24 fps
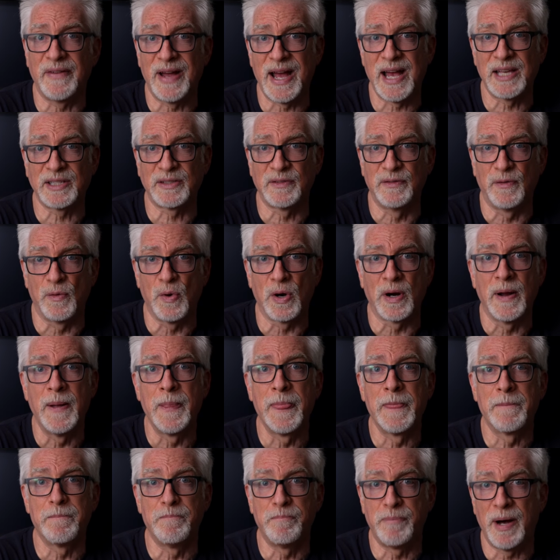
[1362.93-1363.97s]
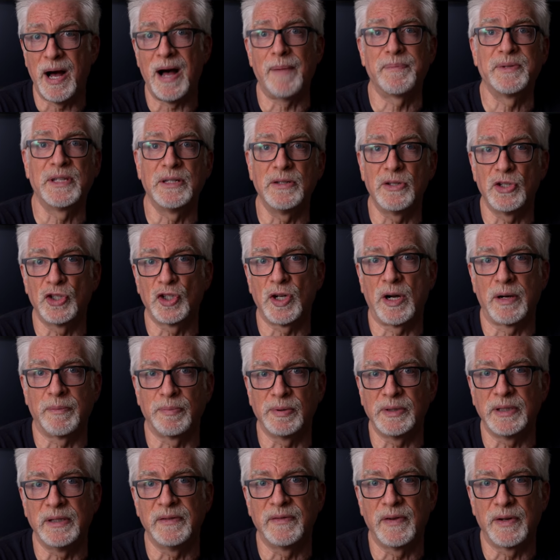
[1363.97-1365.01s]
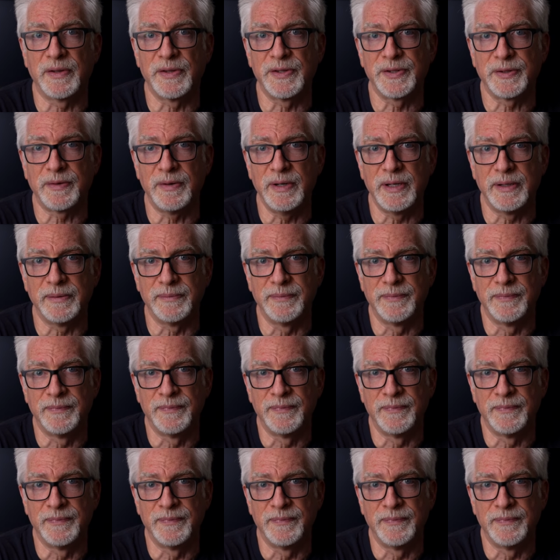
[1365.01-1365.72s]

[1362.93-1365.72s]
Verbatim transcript: asked for pops into sharp relief on the screen.